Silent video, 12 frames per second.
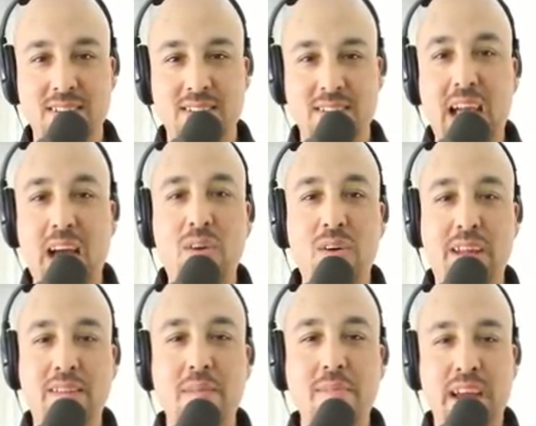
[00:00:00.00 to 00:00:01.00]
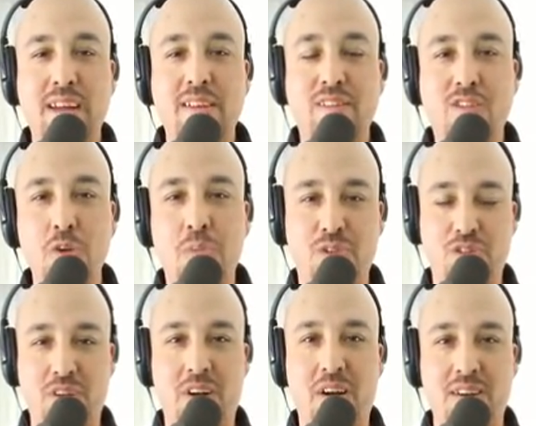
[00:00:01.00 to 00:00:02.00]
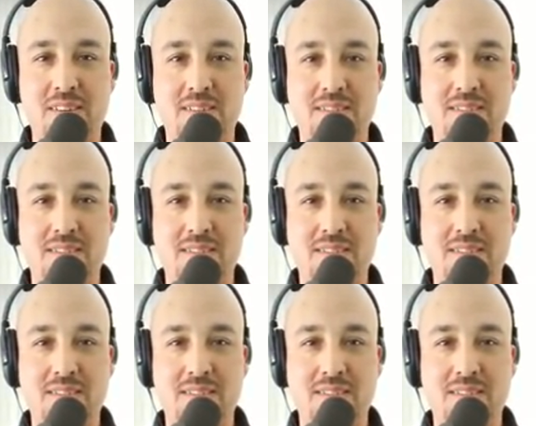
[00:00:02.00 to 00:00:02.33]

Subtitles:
Now he's a mega superstar.